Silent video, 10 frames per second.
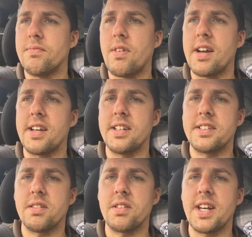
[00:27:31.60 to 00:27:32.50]
right,
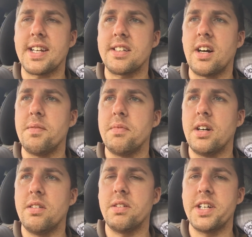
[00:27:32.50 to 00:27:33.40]
until the next time.
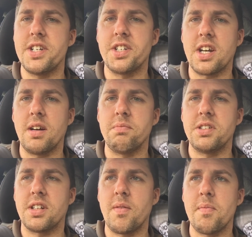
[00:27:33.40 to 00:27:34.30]
Oh, here she comes.
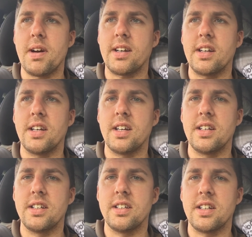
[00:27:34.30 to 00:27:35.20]
She's coming back.
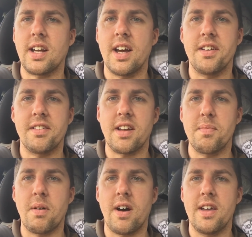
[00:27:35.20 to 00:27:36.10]
Okay, let's say
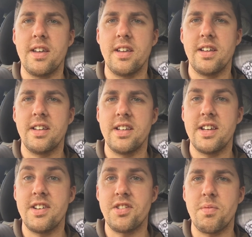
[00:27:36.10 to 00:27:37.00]
goodbye.
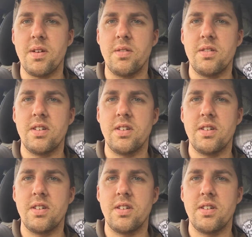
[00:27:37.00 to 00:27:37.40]
Yes, she will.